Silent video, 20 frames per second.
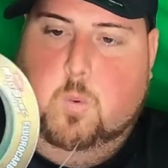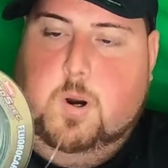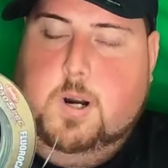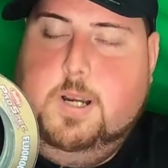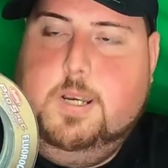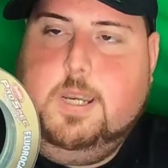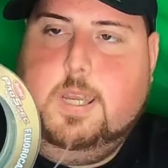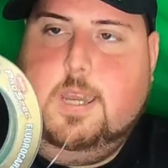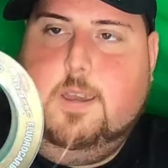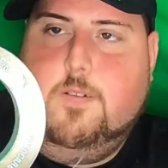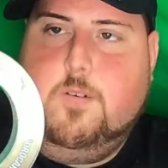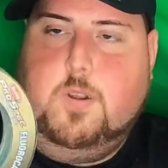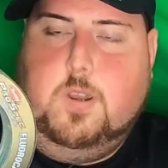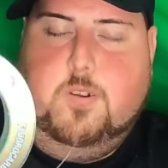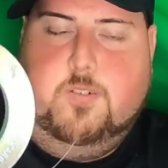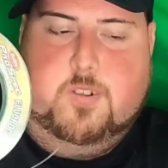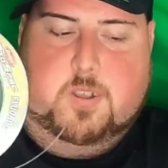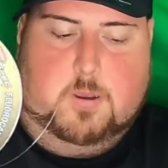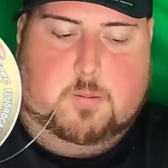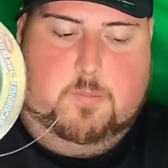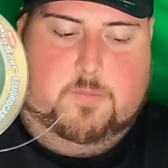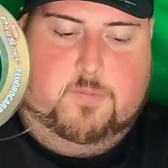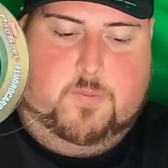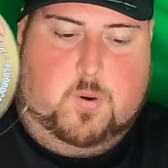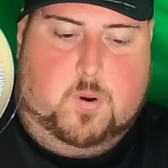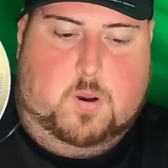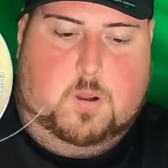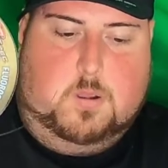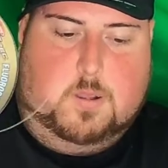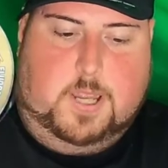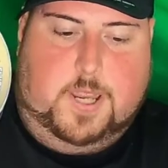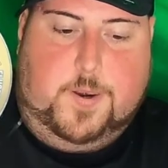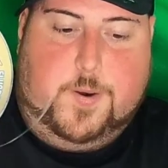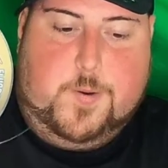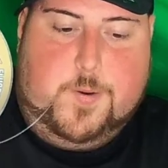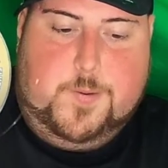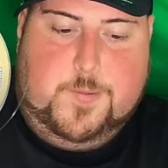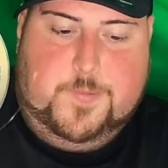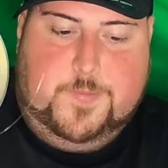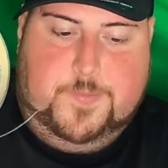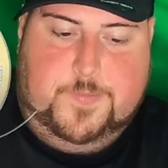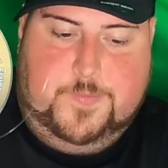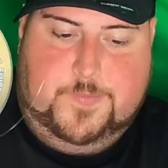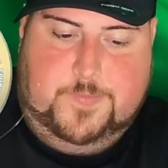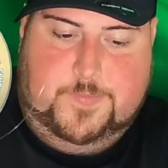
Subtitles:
one, either using them for a leader,